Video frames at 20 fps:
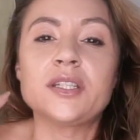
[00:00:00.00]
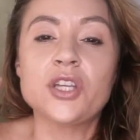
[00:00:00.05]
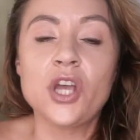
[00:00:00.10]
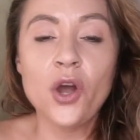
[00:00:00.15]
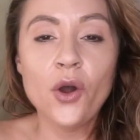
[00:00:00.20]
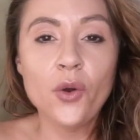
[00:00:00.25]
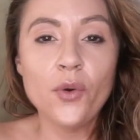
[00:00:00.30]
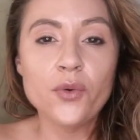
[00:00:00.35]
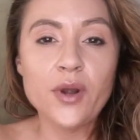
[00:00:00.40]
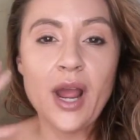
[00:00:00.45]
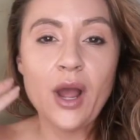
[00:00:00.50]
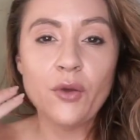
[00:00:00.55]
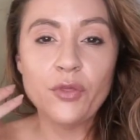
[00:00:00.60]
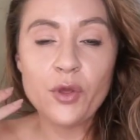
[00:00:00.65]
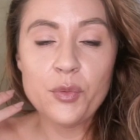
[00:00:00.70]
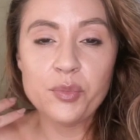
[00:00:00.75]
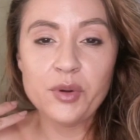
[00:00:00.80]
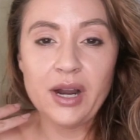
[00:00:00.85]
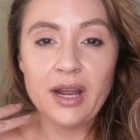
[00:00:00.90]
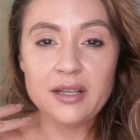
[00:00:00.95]
tone out
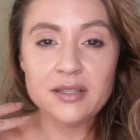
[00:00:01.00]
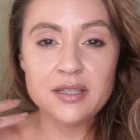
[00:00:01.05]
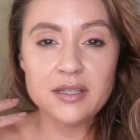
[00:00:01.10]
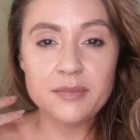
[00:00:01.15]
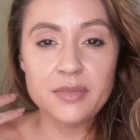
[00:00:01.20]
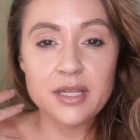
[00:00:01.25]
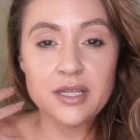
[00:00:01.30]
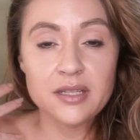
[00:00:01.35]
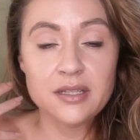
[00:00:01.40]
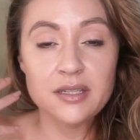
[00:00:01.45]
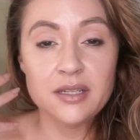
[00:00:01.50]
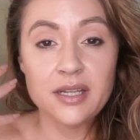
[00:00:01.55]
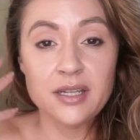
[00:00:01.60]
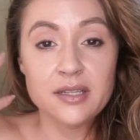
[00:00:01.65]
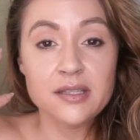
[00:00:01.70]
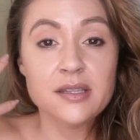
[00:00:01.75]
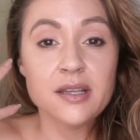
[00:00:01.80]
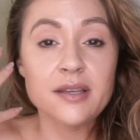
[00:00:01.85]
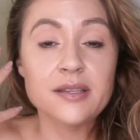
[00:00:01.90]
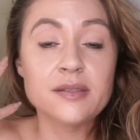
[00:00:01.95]
the
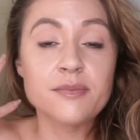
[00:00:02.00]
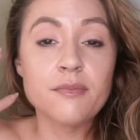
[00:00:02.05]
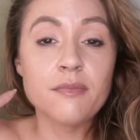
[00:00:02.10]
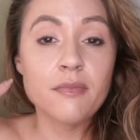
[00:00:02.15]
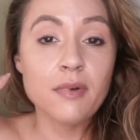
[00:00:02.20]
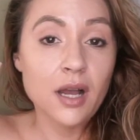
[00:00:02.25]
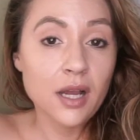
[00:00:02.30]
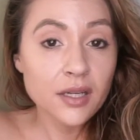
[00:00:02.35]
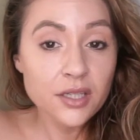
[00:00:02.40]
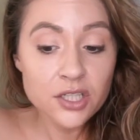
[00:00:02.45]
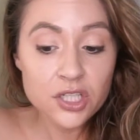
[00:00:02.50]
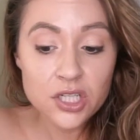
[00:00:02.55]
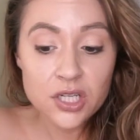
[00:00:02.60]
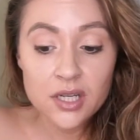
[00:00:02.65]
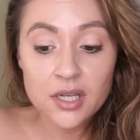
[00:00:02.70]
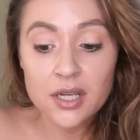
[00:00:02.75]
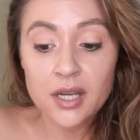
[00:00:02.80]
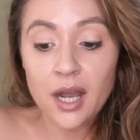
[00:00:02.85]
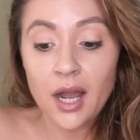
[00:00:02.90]
brassiness as much,